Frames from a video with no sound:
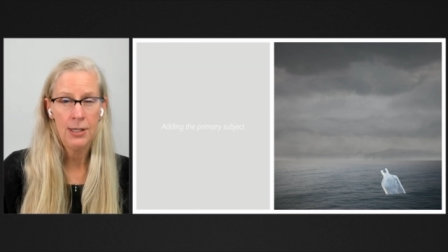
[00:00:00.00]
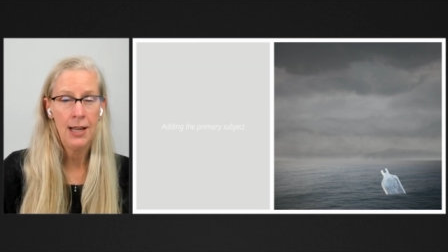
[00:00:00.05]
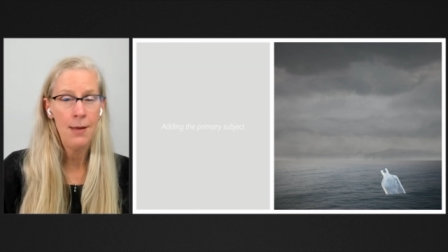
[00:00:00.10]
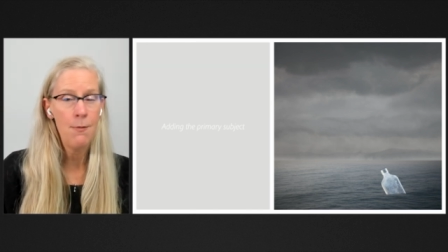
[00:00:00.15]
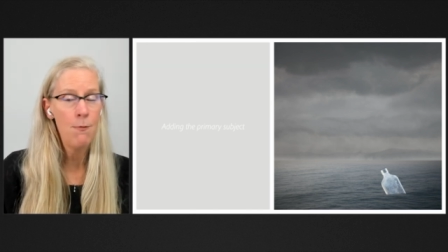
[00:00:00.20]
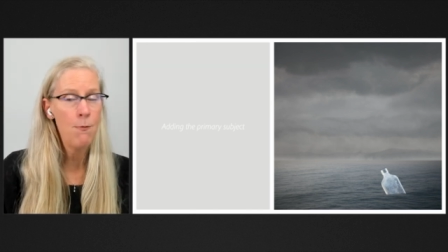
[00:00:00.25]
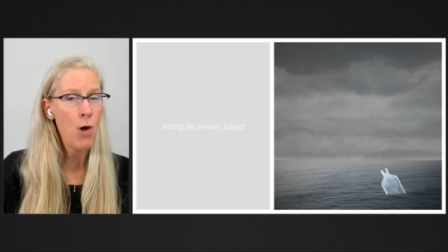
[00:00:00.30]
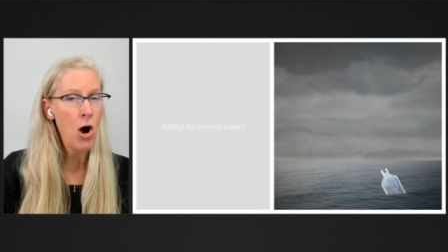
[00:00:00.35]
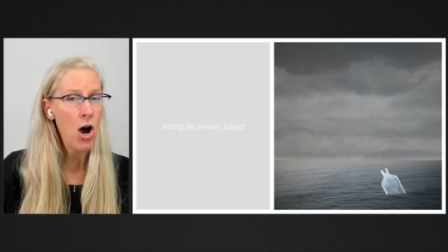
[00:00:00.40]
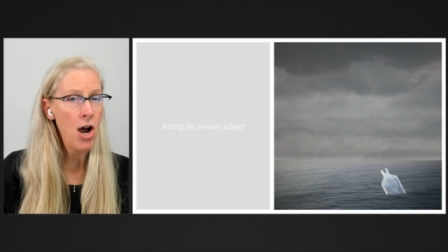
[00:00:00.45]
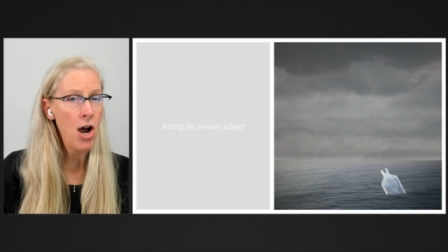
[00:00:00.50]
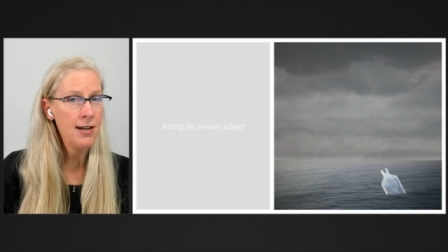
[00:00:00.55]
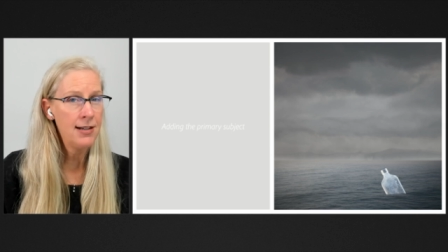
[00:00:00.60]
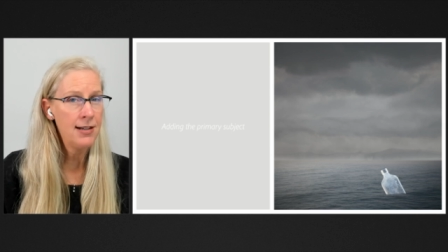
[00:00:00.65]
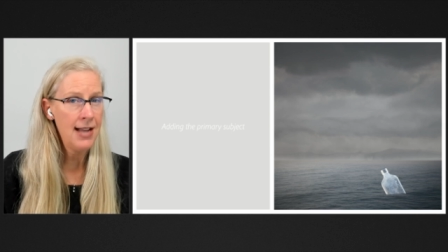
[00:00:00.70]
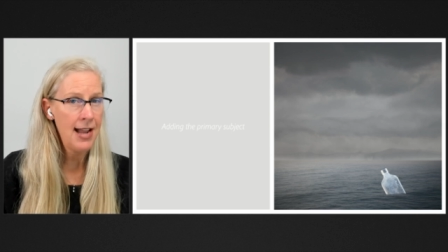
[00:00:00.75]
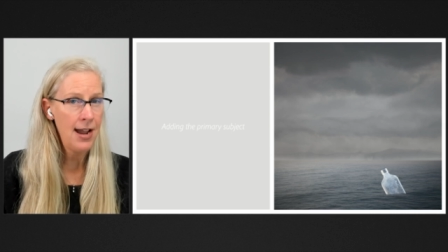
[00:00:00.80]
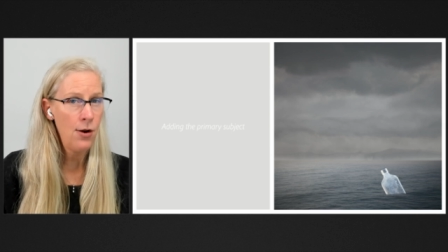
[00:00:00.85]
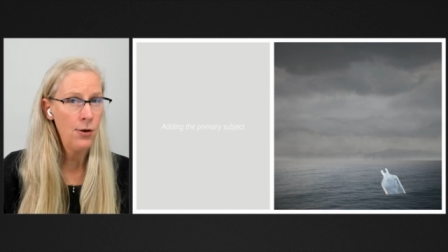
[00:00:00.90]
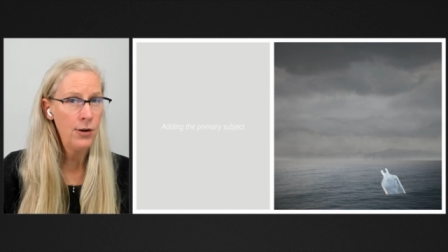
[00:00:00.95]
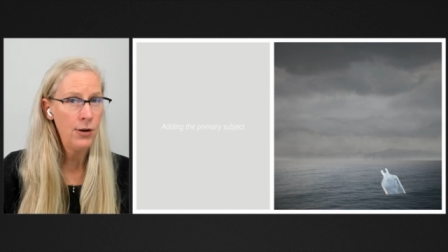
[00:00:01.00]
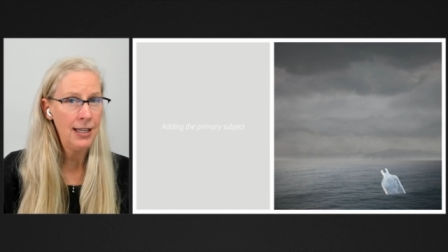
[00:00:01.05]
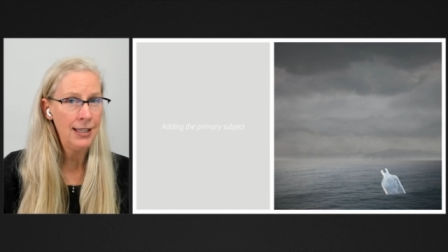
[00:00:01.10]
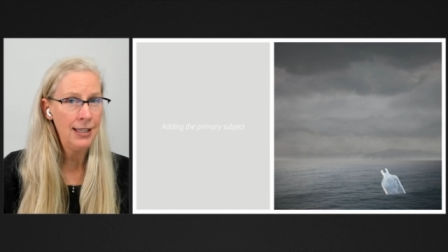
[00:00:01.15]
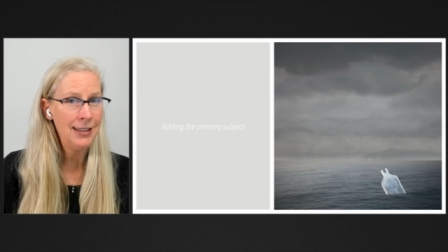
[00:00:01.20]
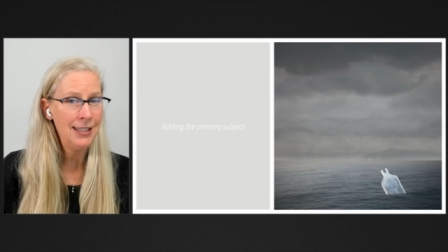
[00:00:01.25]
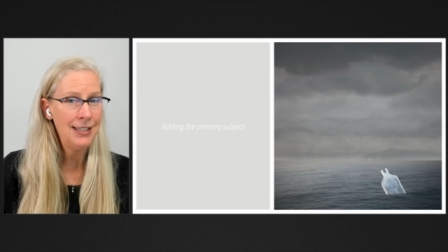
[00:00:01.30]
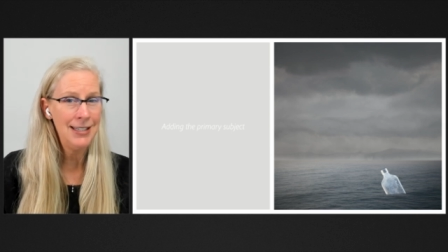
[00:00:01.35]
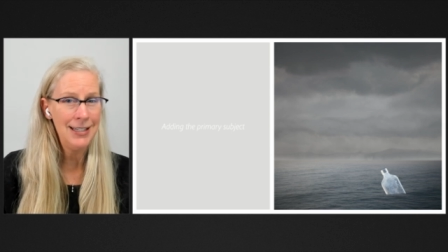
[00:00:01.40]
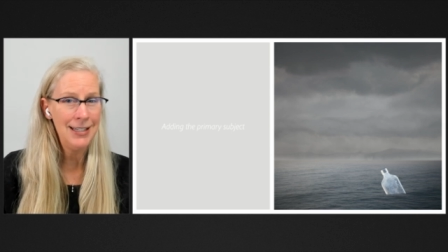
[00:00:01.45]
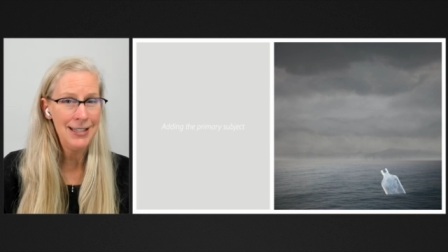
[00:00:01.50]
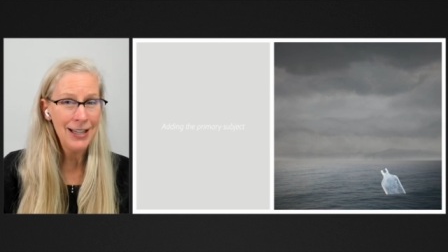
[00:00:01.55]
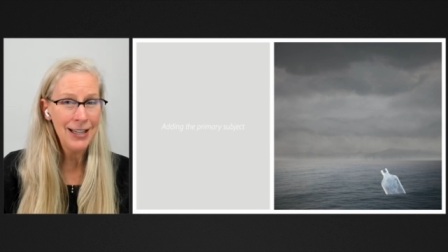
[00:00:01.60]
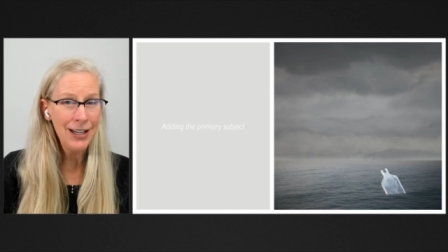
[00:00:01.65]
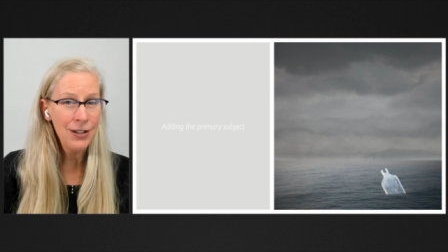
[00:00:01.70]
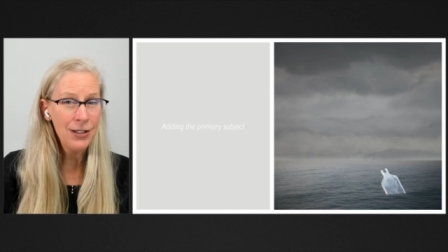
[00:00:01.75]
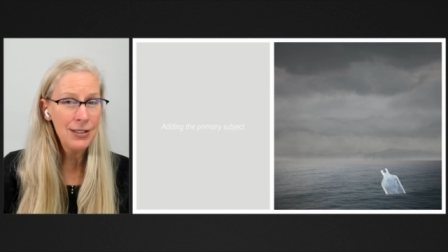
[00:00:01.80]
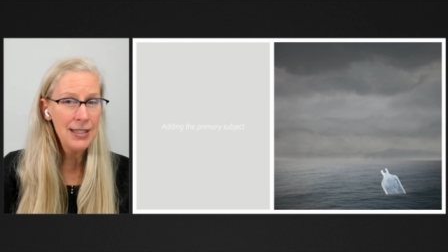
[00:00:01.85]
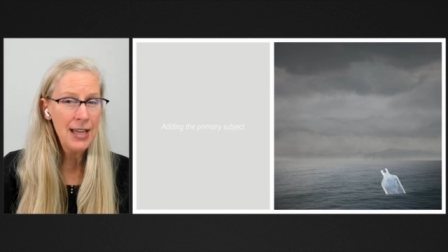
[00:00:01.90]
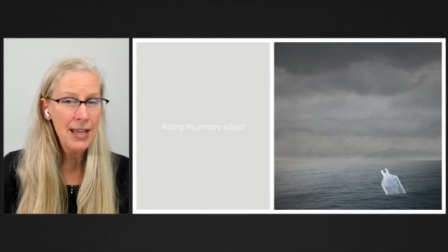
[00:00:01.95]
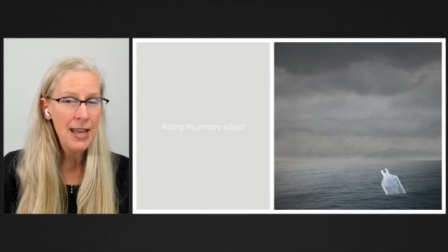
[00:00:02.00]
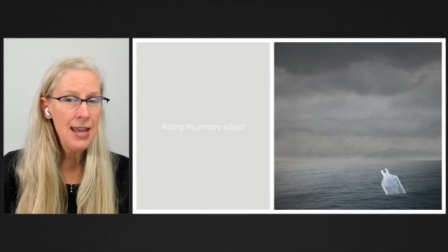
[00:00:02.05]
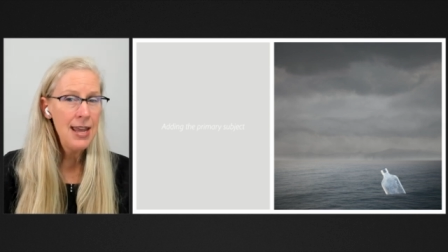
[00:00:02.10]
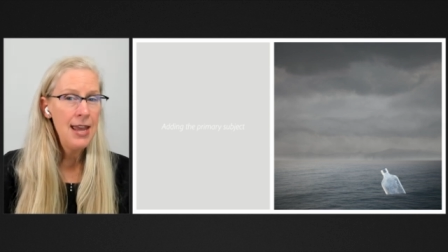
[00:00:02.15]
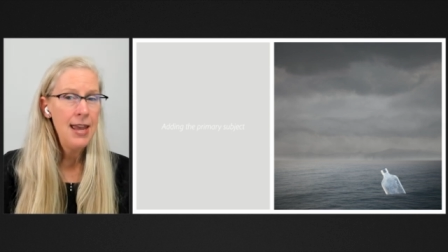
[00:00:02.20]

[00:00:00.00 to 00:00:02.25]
to get bogged down in the details.